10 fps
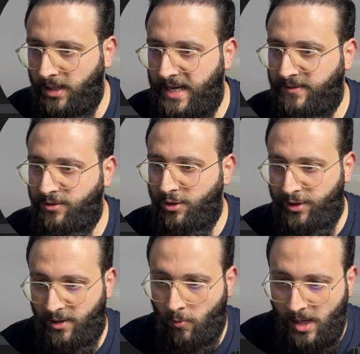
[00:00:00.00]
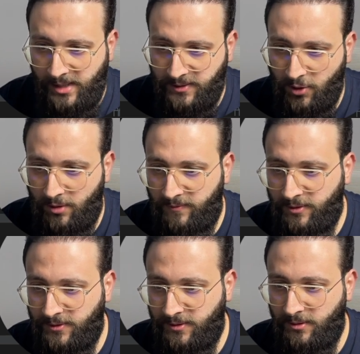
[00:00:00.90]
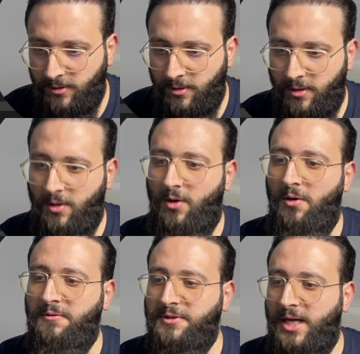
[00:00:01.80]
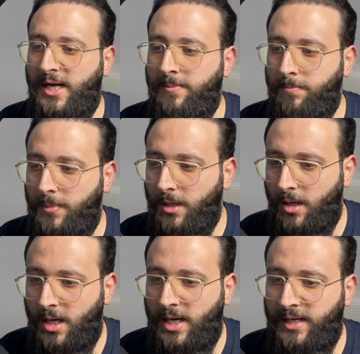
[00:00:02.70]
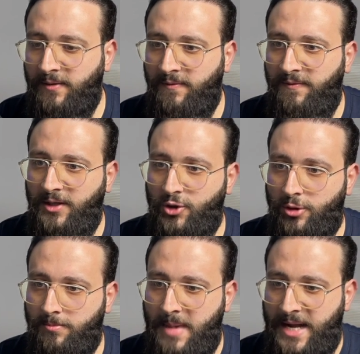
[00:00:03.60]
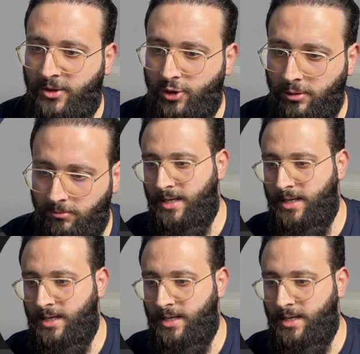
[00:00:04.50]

get required service of type i feature manager.